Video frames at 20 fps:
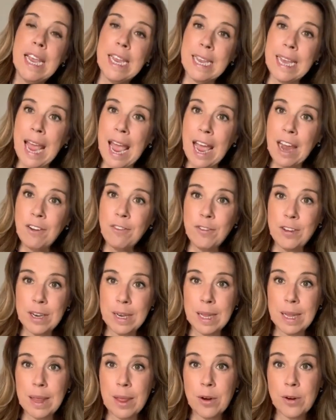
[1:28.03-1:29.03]
Can
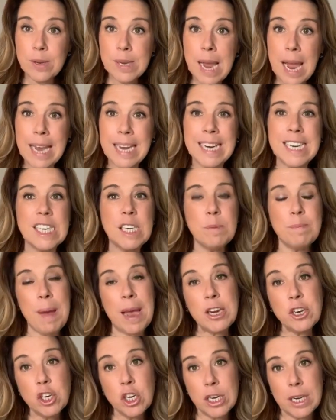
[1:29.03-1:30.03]
feel a little tight,
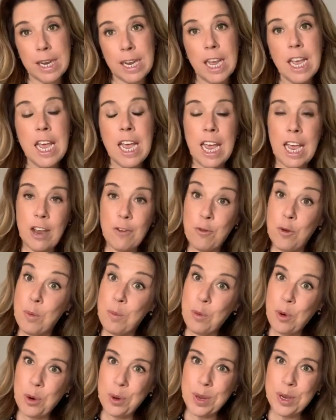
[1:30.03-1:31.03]
especially if we're
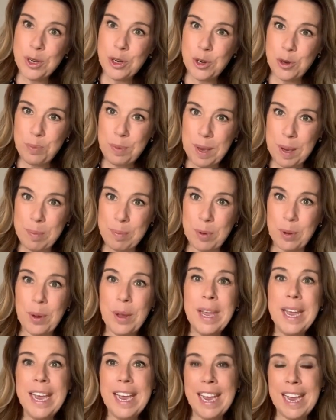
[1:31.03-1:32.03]
more than two people
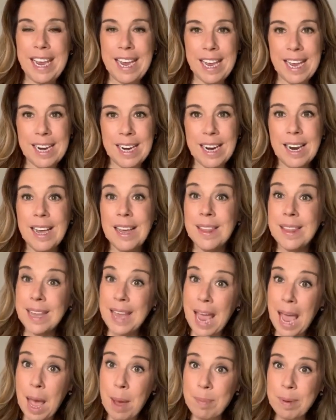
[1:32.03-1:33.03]
in the
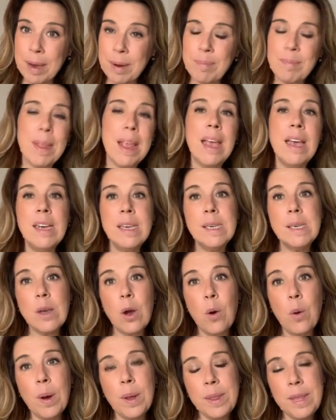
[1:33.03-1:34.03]
cabin.
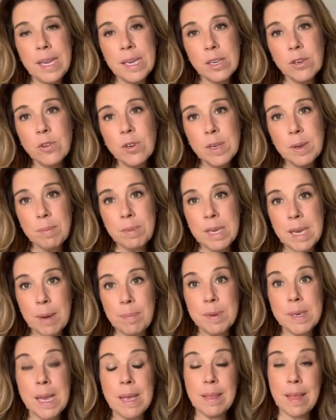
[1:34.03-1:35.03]
So these are some
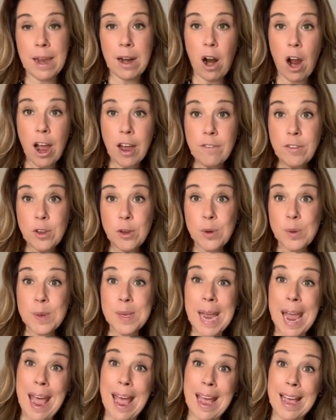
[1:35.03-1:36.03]
tips that I've used
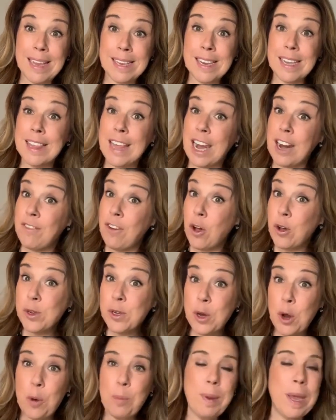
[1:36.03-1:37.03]
and that I've
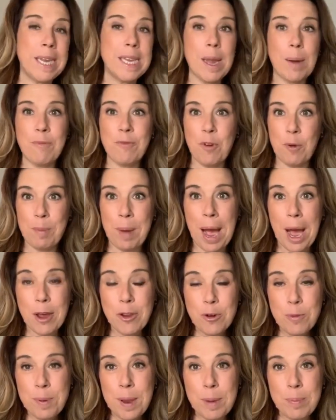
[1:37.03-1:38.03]
also picked up from
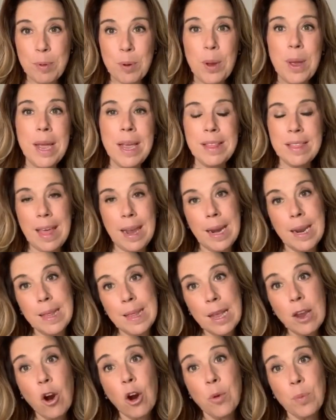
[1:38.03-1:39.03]
other people that I
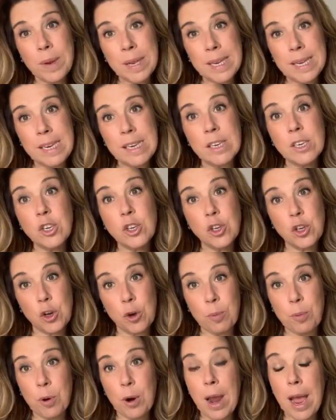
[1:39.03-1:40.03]
think are really
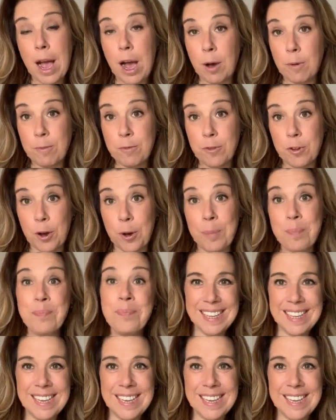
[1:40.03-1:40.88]
super helpful.